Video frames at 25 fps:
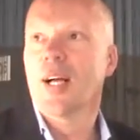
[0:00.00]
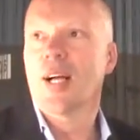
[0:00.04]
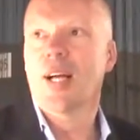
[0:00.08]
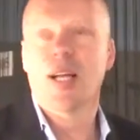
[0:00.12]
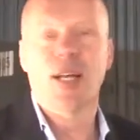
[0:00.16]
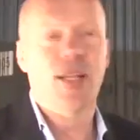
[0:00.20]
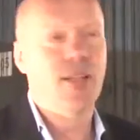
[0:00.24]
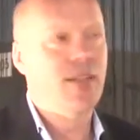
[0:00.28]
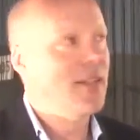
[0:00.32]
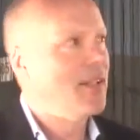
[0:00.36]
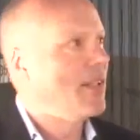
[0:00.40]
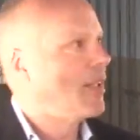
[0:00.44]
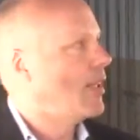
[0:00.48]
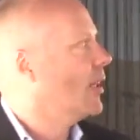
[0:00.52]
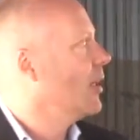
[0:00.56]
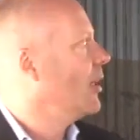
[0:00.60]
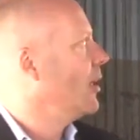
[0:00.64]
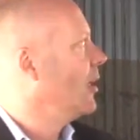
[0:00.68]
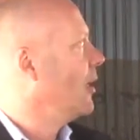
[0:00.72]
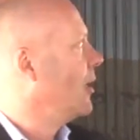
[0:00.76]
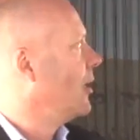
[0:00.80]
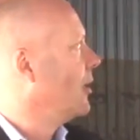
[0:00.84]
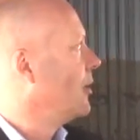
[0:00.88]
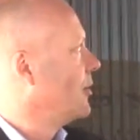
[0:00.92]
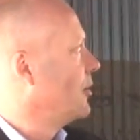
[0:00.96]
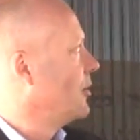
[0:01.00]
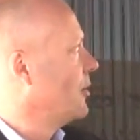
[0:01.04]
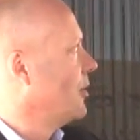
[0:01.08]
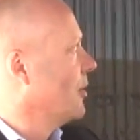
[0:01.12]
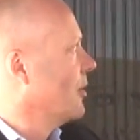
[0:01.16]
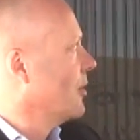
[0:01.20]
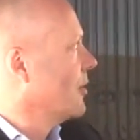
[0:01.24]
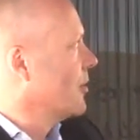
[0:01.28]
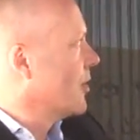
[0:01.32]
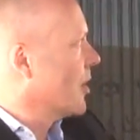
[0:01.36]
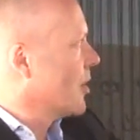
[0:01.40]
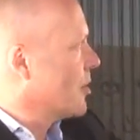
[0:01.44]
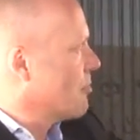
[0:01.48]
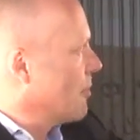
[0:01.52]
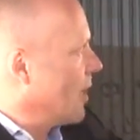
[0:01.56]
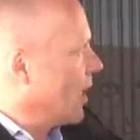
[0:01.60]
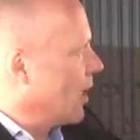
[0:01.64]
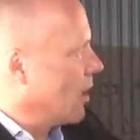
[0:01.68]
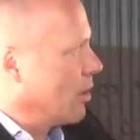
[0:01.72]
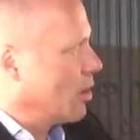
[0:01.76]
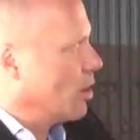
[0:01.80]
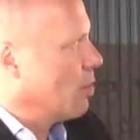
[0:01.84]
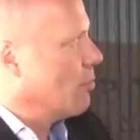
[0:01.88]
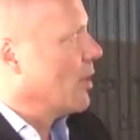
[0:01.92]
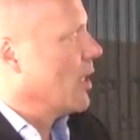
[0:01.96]
and just
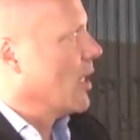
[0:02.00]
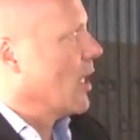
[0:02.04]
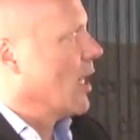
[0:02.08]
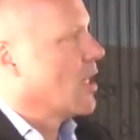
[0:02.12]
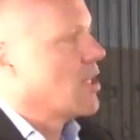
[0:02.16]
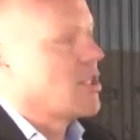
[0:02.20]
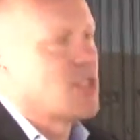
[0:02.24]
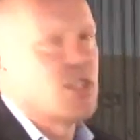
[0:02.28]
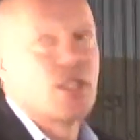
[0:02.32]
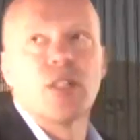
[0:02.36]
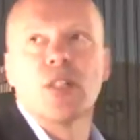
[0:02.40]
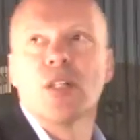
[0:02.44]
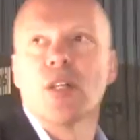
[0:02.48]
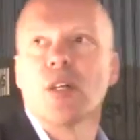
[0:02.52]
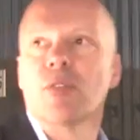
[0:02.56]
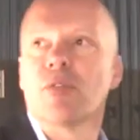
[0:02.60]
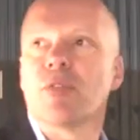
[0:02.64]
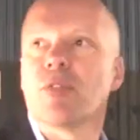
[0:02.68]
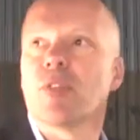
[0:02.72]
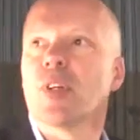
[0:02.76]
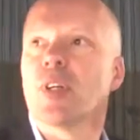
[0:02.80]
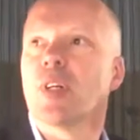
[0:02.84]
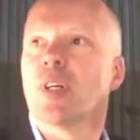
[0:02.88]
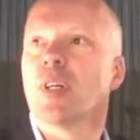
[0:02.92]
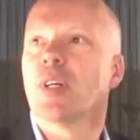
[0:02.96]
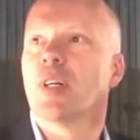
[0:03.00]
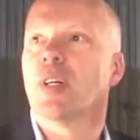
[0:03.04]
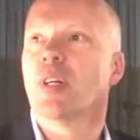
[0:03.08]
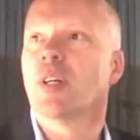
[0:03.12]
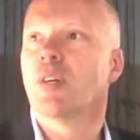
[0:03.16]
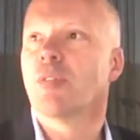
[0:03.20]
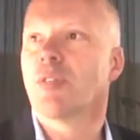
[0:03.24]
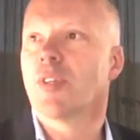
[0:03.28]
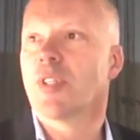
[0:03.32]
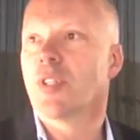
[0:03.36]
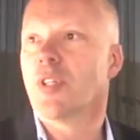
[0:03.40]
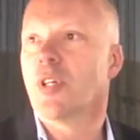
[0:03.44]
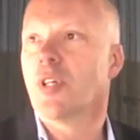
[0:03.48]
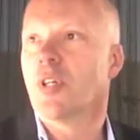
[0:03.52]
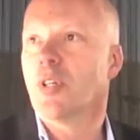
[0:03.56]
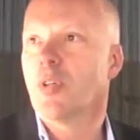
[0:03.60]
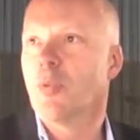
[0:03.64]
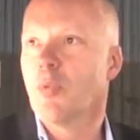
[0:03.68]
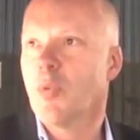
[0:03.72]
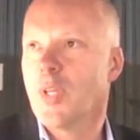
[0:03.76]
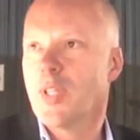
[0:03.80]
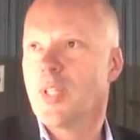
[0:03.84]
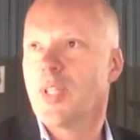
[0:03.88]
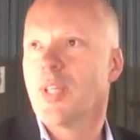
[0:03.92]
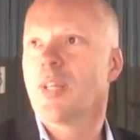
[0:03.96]
make a combination of it
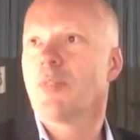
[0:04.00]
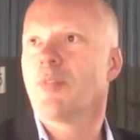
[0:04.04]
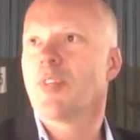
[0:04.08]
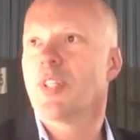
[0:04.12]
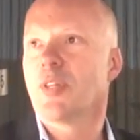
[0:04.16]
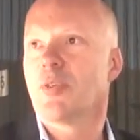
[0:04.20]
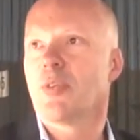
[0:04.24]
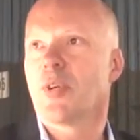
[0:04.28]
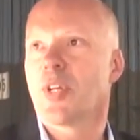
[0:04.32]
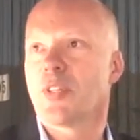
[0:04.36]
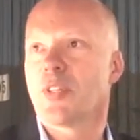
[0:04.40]
all with the